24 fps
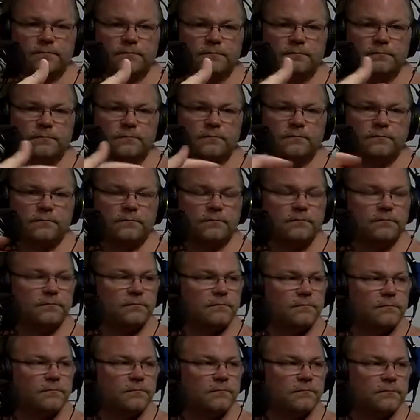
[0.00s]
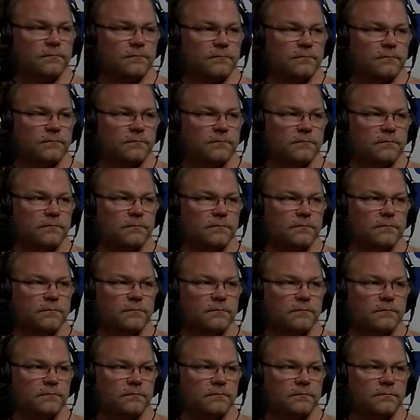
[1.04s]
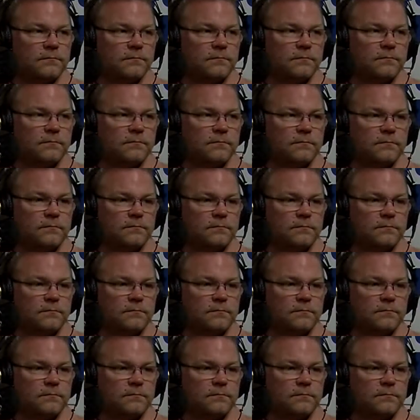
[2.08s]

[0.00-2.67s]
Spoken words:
[no speech]